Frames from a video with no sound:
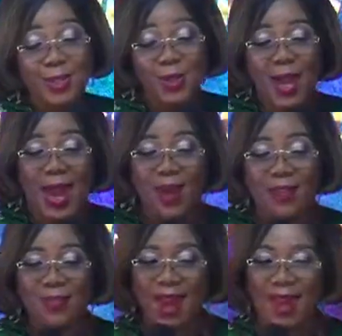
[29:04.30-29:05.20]
you,
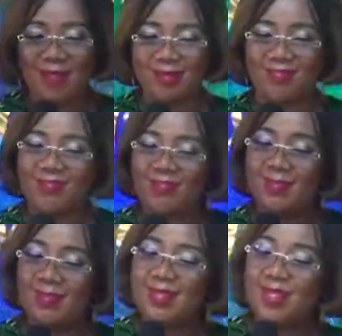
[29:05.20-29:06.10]
however,
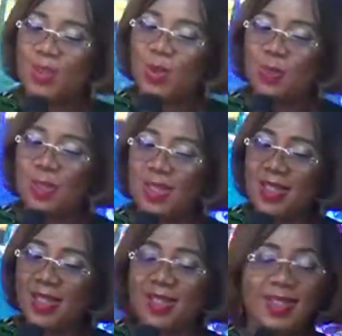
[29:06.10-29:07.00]
to
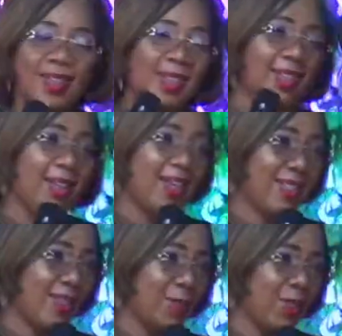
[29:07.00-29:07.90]
be
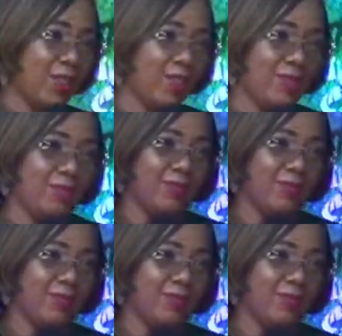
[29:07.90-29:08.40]
exceptional.